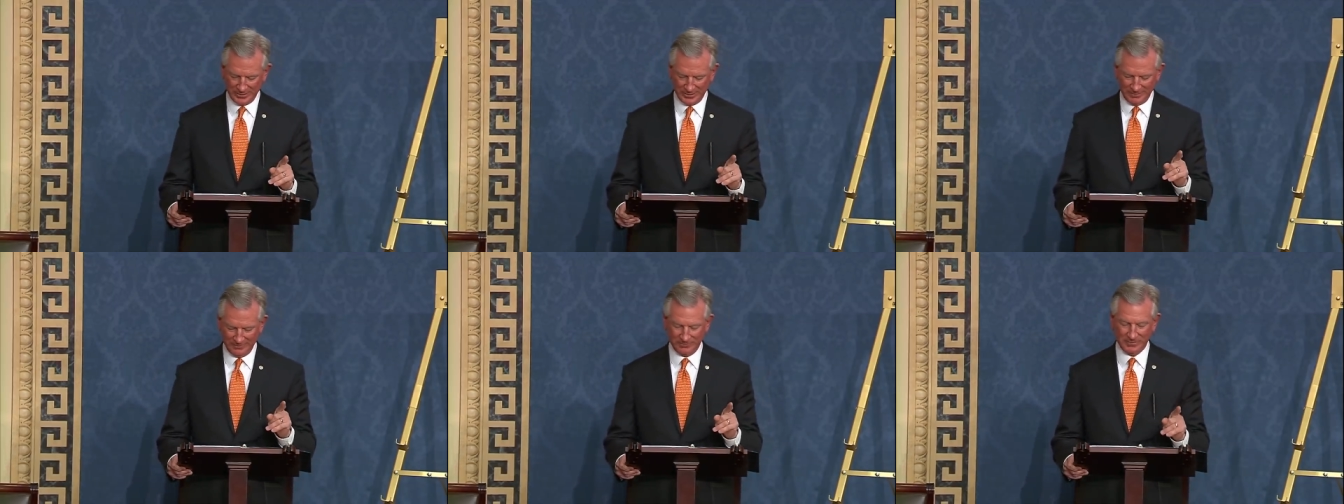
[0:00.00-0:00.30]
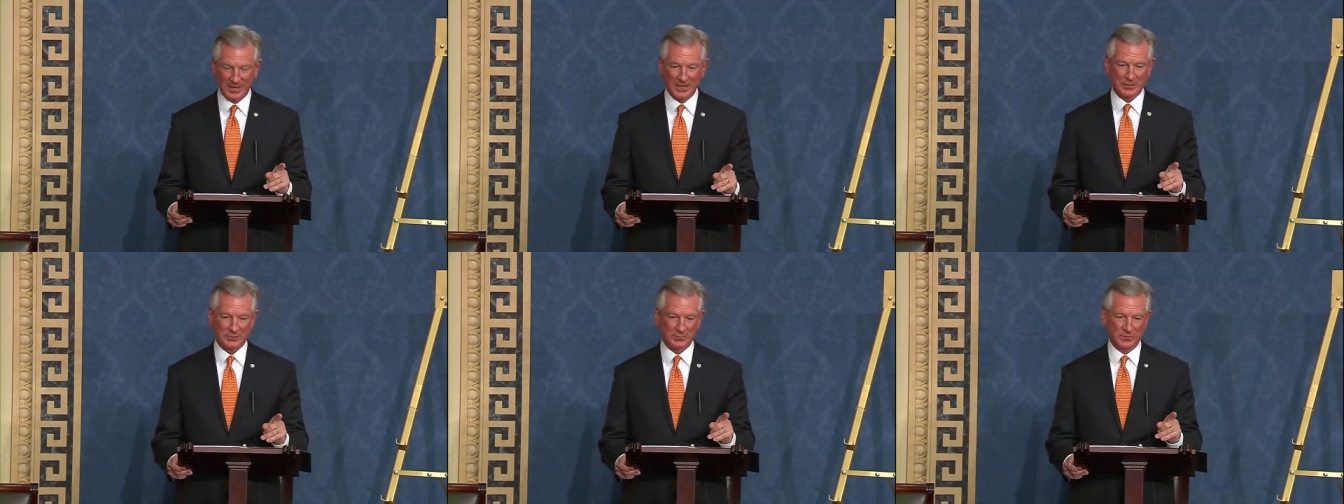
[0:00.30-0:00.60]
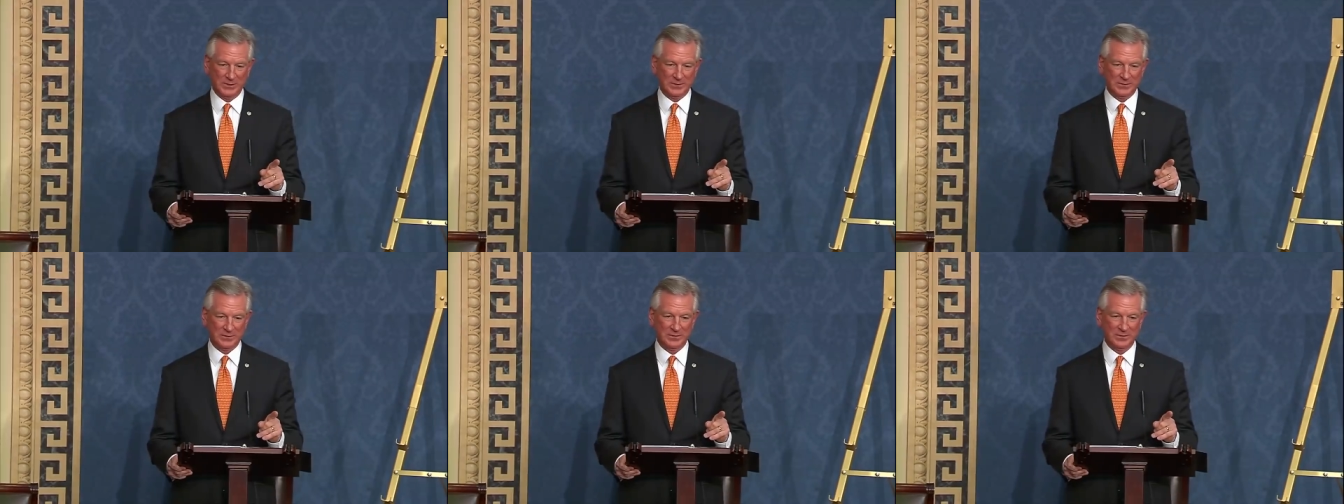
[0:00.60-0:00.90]

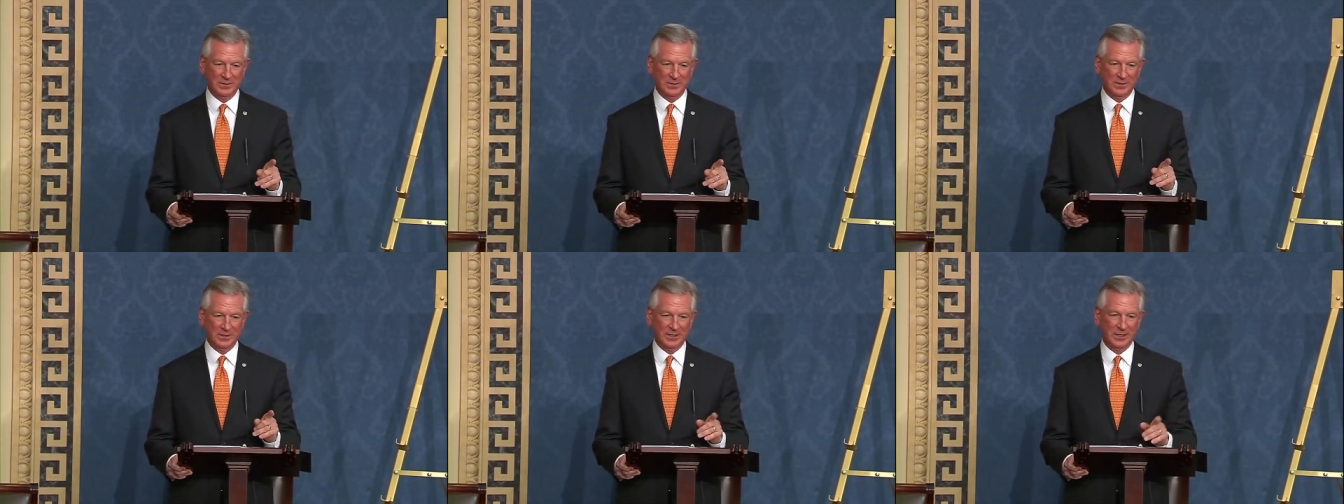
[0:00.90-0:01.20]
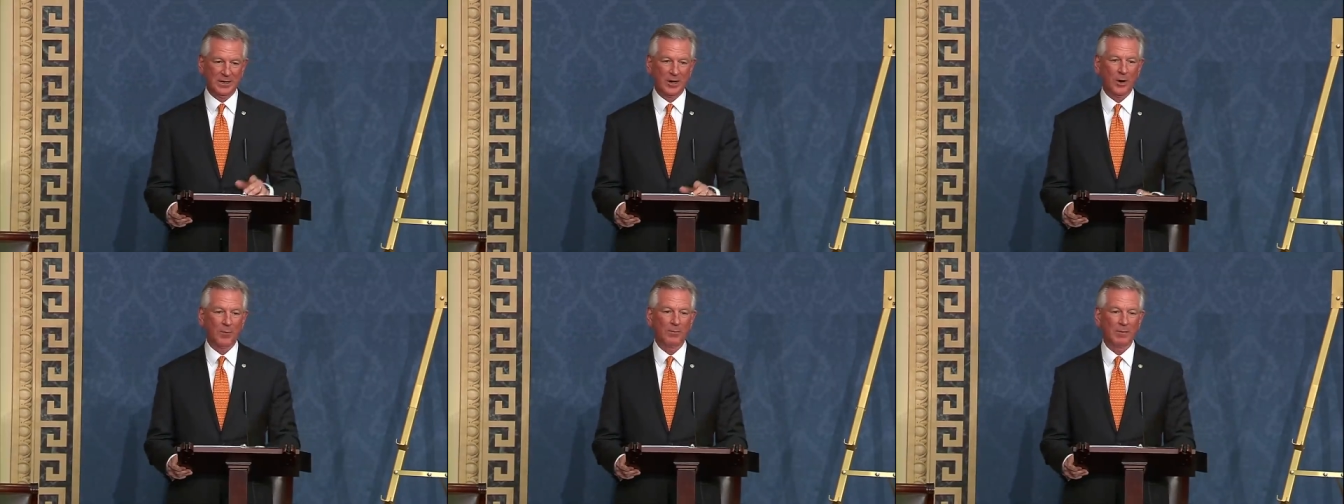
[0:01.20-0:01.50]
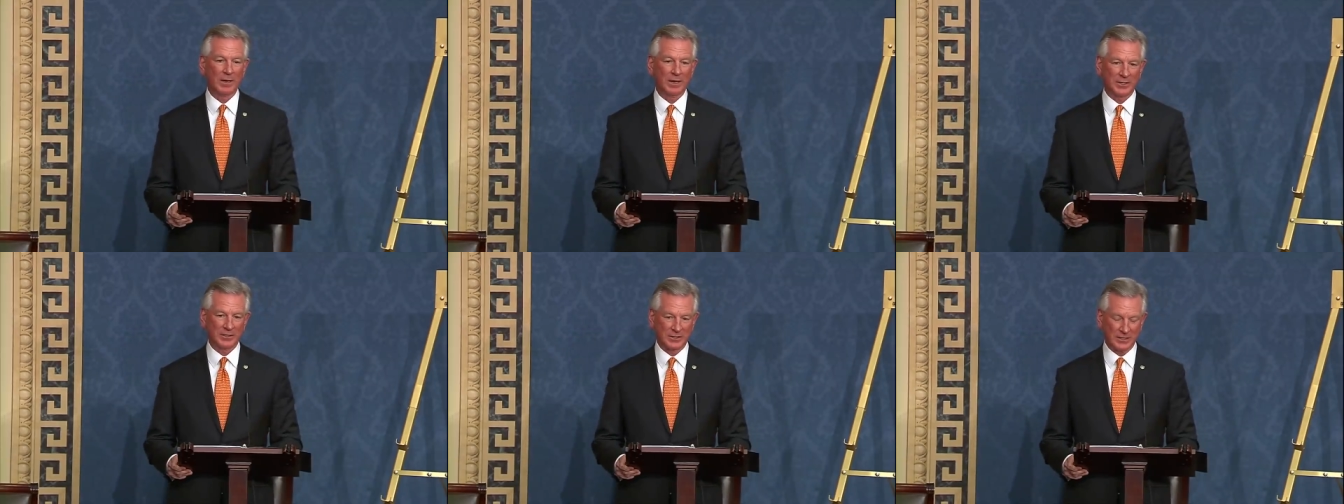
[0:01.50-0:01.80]
investments in our
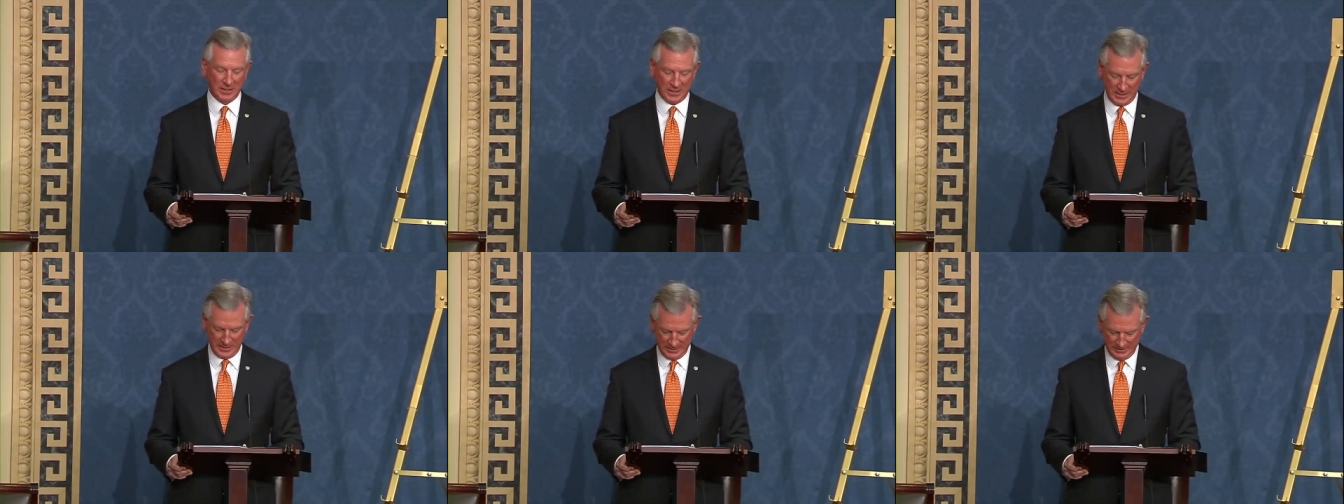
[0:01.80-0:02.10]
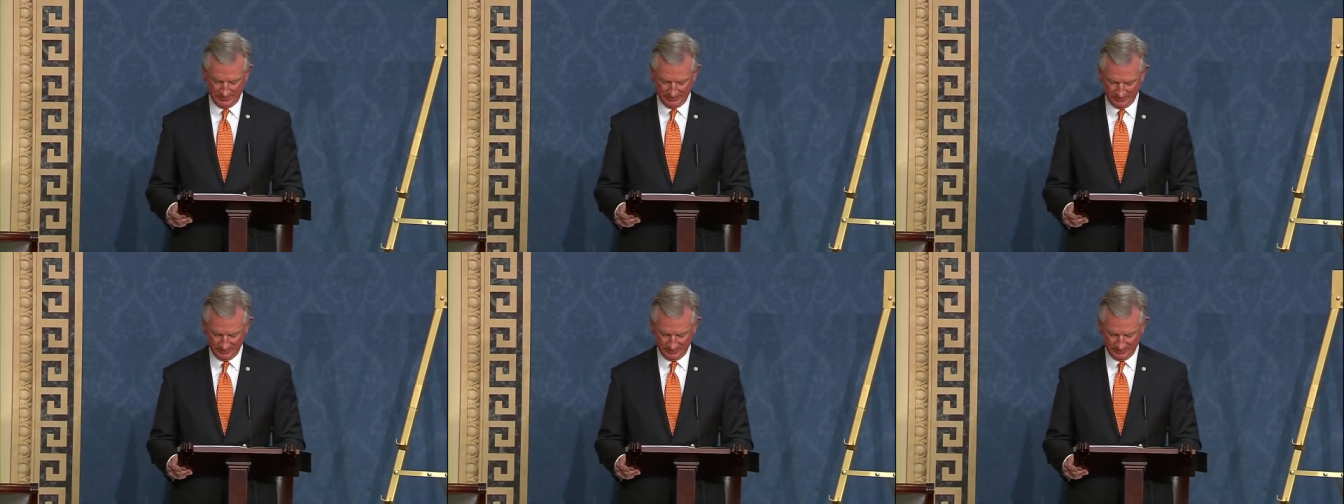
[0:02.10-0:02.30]
military.